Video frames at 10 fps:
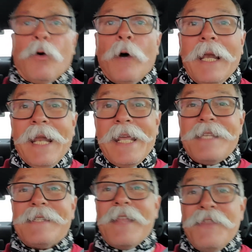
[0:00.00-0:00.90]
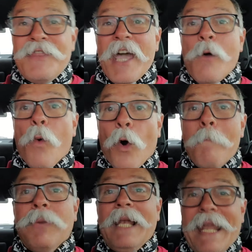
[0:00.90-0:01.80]
or at least they were
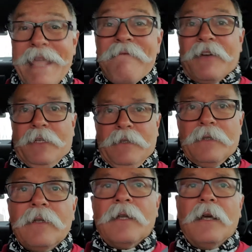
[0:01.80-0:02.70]
believing